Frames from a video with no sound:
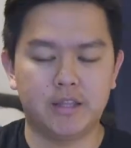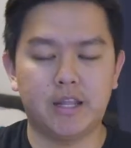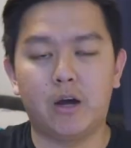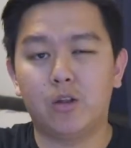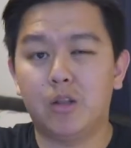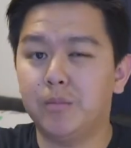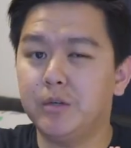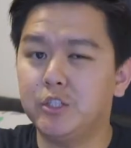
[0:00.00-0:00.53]

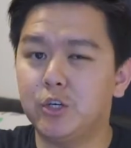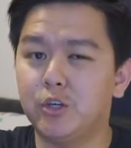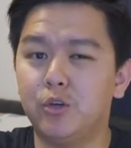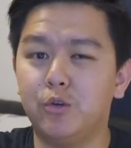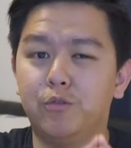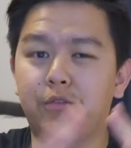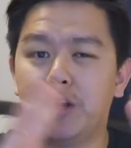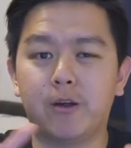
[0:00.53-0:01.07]
Now let me show
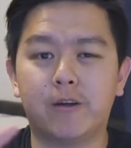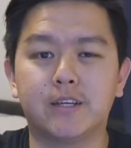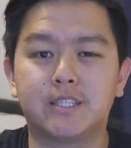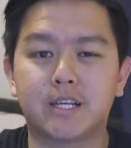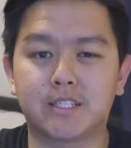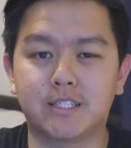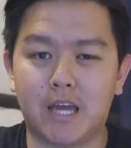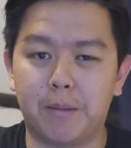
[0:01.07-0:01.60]
you various
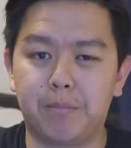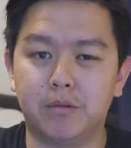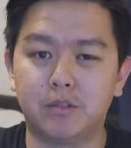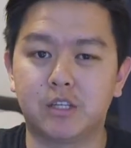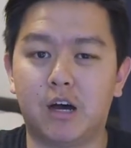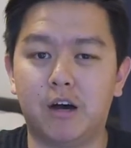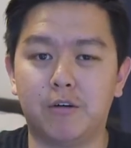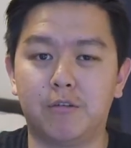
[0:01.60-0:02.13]

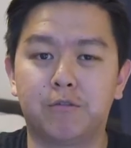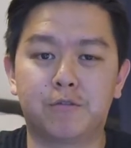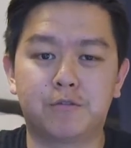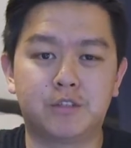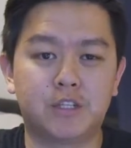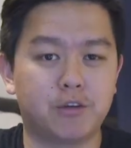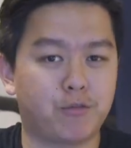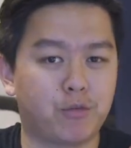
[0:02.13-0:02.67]
examples of
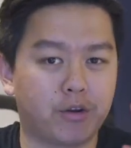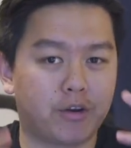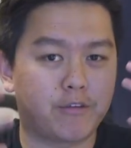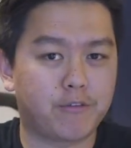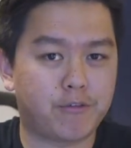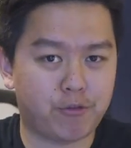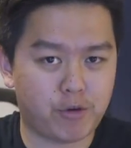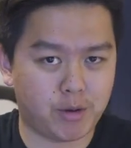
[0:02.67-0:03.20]

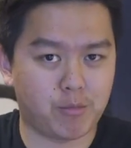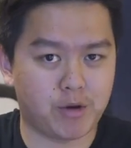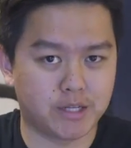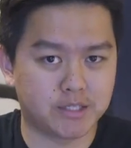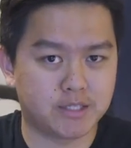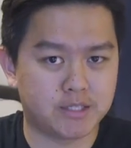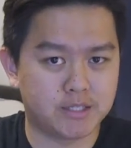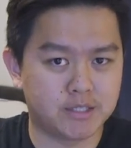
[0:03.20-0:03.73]
different frame
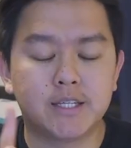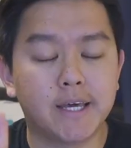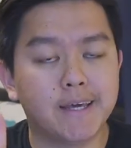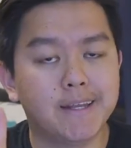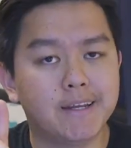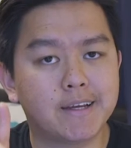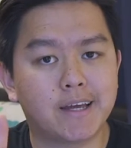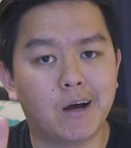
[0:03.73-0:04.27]
rates. Take
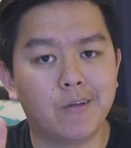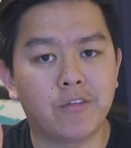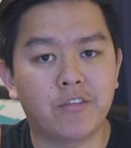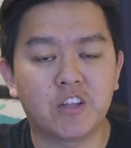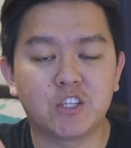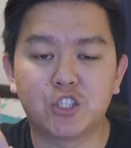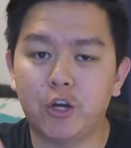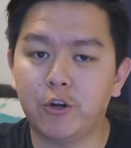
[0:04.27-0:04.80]
into account that
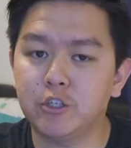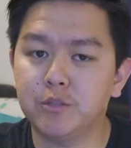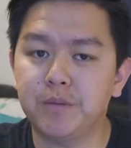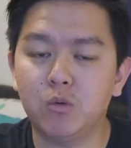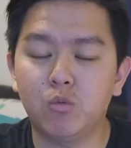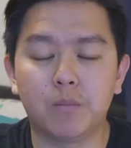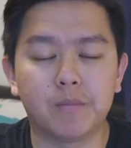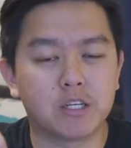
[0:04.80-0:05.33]
the shutter
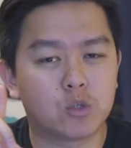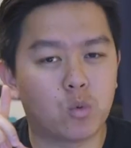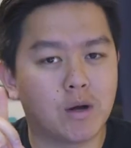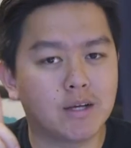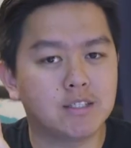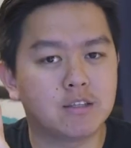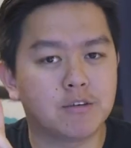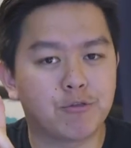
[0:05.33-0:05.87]
speed will be
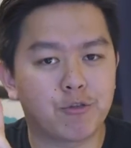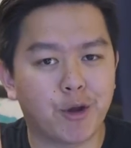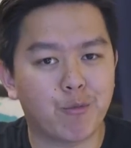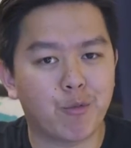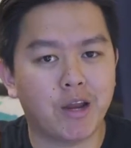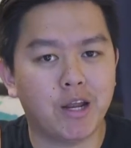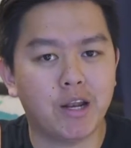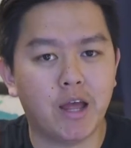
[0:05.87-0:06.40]
twice the
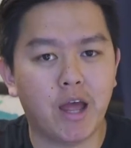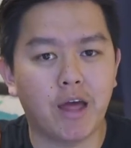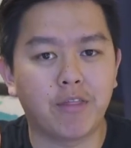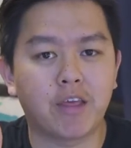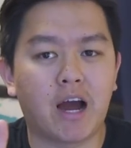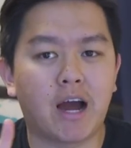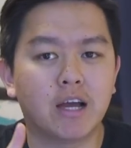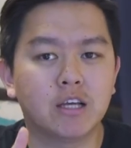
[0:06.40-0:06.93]
frame rate and
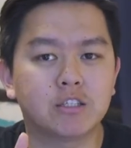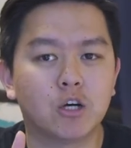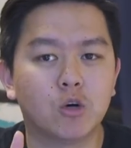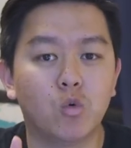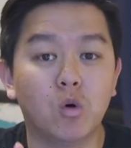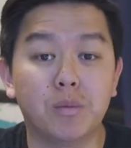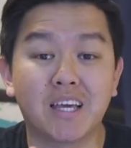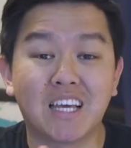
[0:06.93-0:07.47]
the ISO
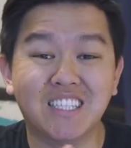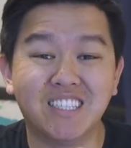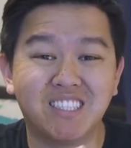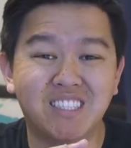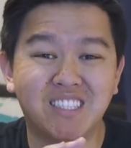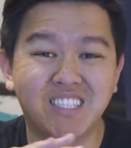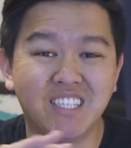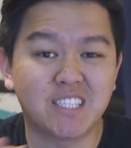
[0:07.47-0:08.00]
will be
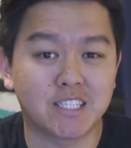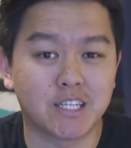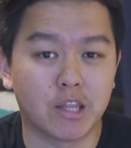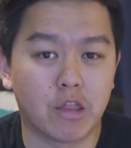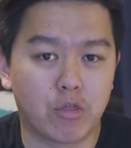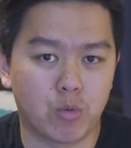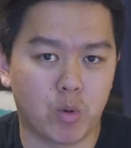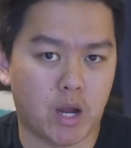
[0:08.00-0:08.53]

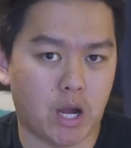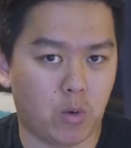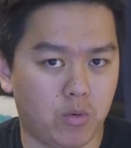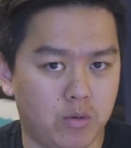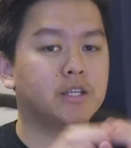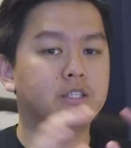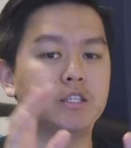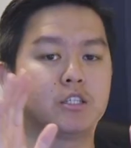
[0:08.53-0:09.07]
consistent
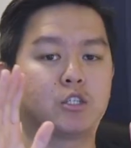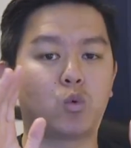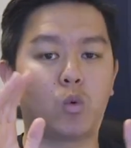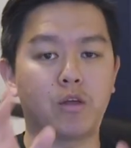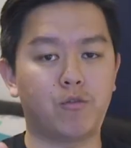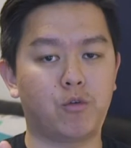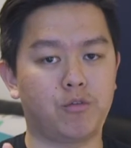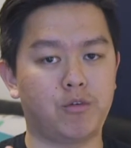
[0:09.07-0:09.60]
throughout. This is
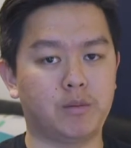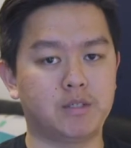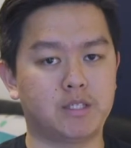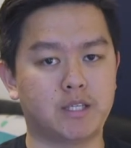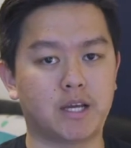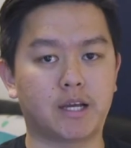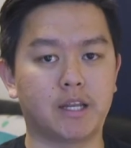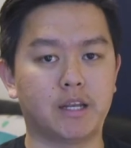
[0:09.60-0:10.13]
24 frames a
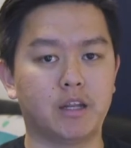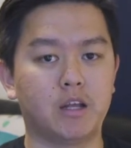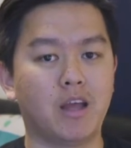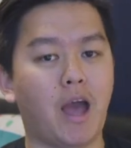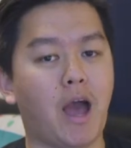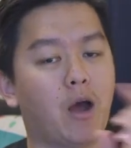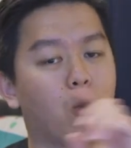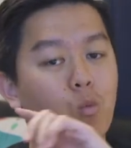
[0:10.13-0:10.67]
second
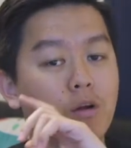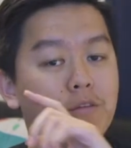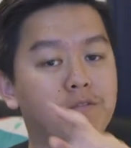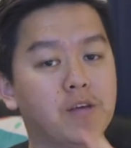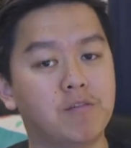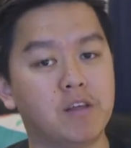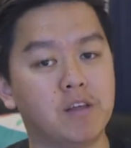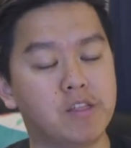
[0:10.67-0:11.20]
at
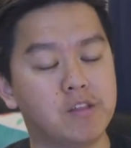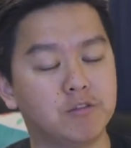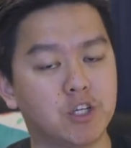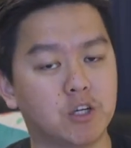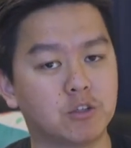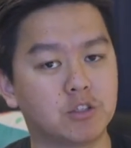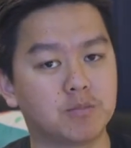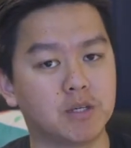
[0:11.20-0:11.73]
1/50th of
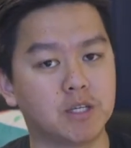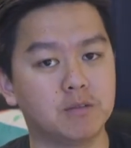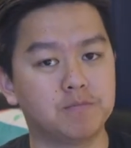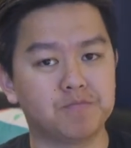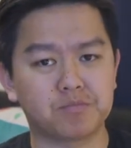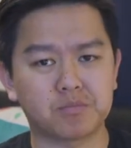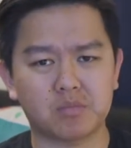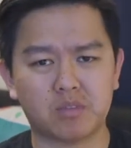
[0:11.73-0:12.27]
shutter speed
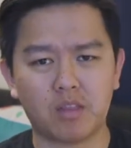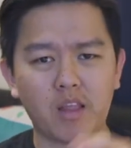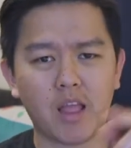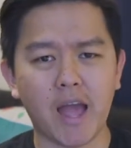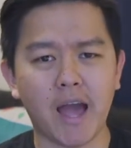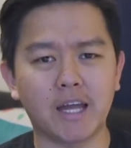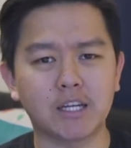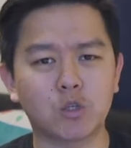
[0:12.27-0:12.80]

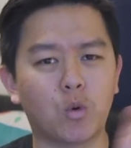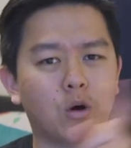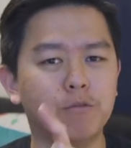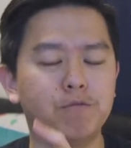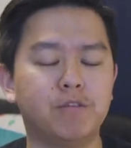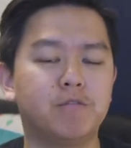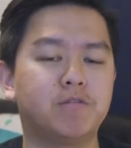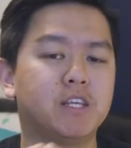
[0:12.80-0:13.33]
at
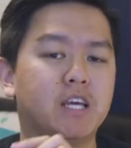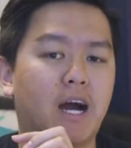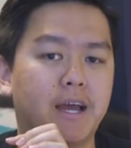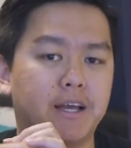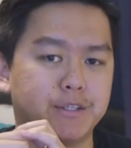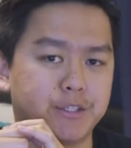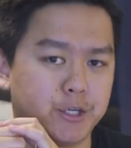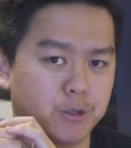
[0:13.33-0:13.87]
1250
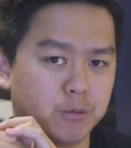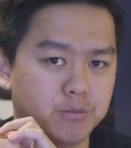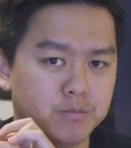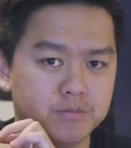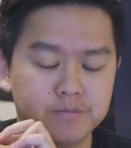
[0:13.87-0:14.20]
ISO.